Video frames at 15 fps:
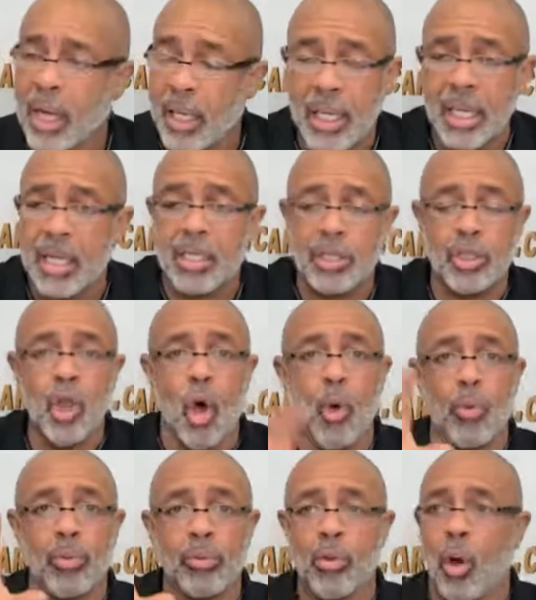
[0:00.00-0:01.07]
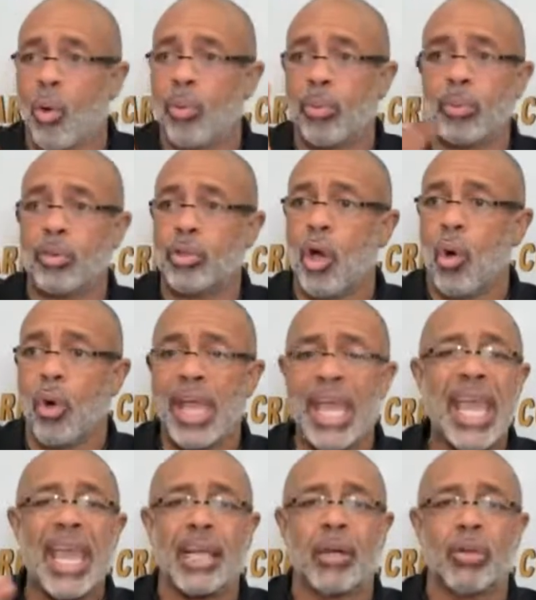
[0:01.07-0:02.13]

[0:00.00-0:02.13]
and there's no hit